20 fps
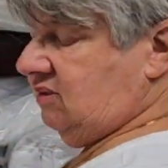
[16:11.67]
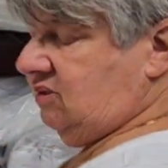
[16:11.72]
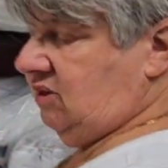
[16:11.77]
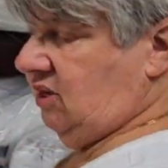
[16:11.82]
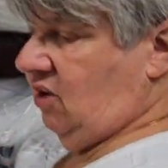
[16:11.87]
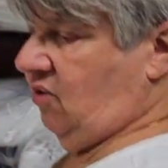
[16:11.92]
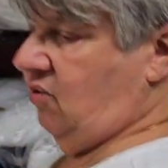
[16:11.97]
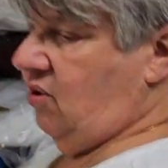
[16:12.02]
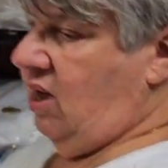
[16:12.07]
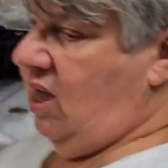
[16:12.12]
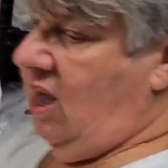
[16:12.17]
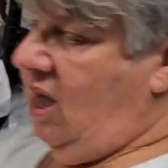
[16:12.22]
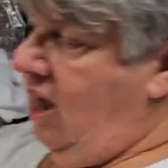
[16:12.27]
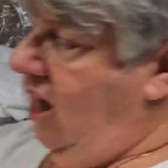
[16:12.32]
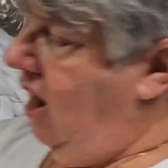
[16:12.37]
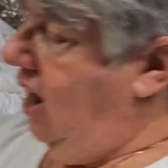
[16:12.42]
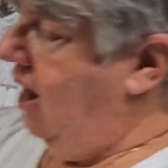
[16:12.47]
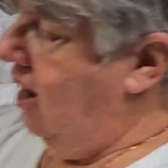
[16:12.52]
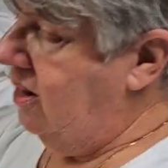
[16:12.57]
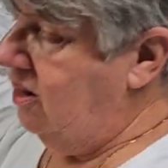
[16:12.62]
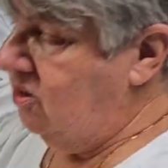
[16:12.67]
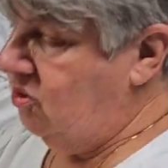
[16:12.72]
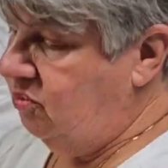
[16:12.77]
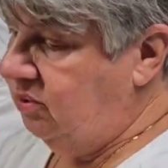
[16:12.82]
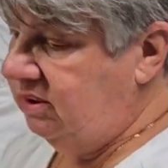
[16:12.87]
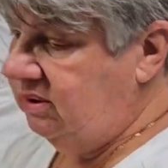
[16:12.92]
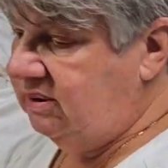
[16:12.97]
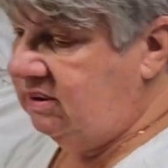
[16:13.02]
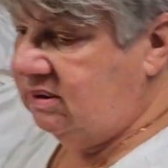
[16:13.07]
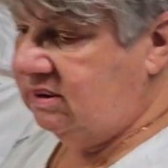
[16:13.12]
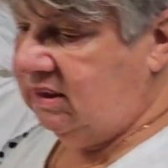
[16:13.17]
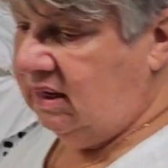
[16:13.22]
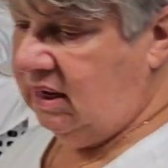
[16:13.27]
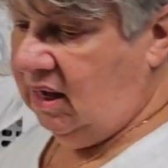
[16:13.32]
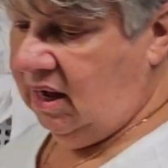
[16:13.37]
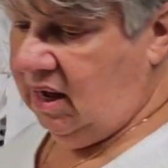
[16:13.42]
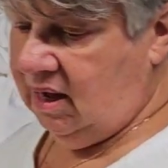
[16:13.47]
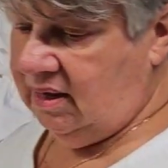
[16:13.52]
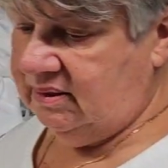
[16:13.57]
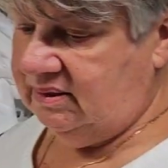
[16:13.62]
So I always
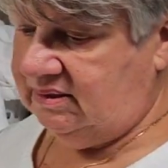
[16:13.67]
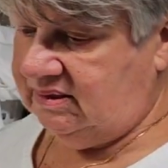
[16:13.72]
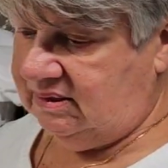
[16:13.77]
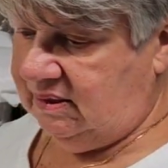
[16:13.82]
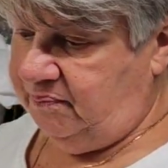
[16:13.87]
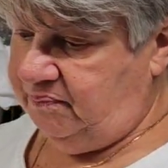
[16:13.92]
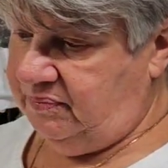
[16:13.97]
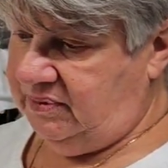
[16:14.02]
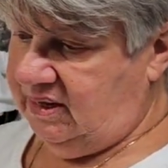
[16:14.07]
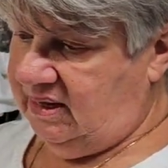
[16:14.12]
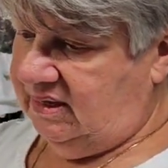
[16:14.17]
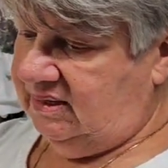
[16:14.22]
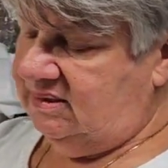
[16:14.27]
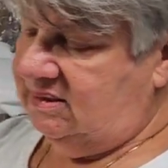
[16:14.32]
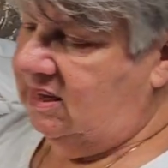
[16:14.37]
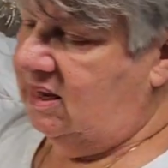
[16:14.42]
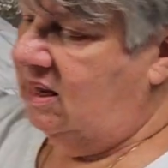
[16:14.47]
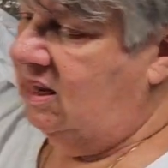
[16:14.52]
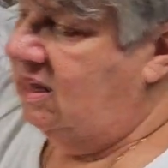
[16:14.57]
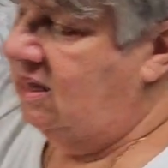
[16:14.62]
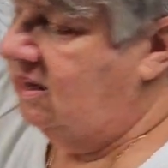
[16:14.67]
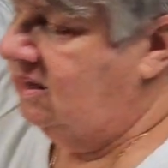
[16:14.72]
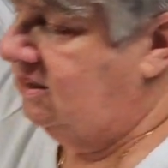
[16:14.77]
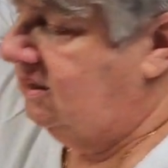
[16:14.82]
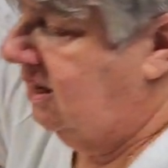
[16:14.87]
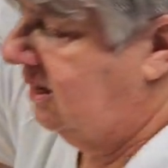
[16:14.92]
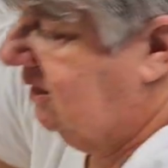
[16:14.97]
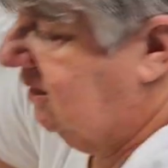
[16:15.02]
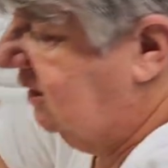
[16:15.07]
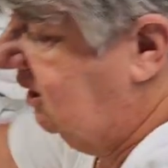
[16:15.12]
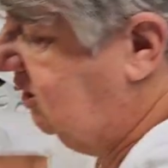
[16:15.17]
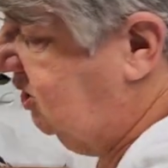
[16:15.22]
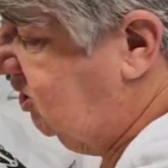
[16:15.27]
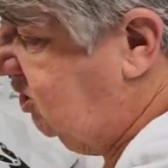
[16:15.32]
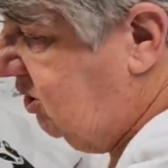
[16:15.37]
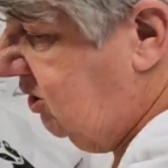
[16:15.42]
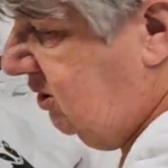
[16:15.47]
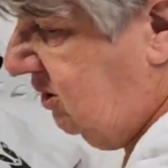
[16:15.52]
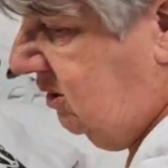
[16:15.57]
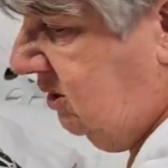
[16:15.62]
unzip this, take this
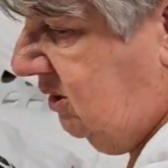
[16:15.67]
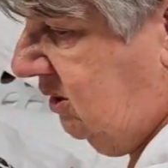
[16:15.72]
to the